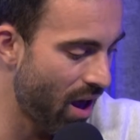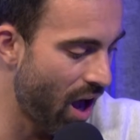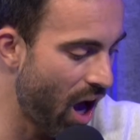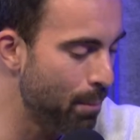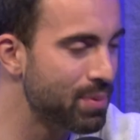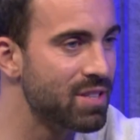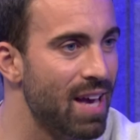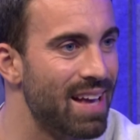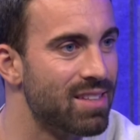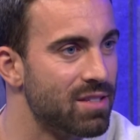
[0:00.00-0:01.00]

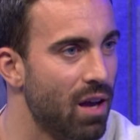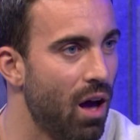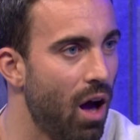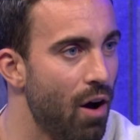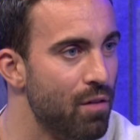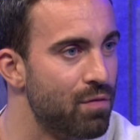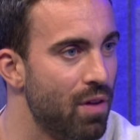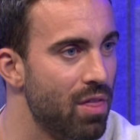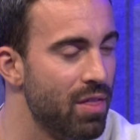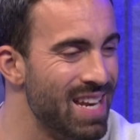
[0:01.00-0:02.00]
Upset of
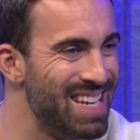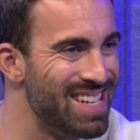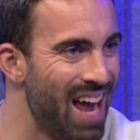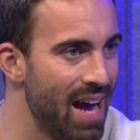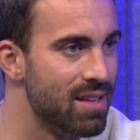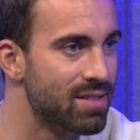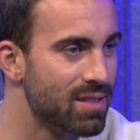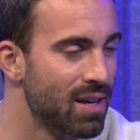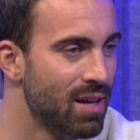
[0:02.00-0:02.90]
the night.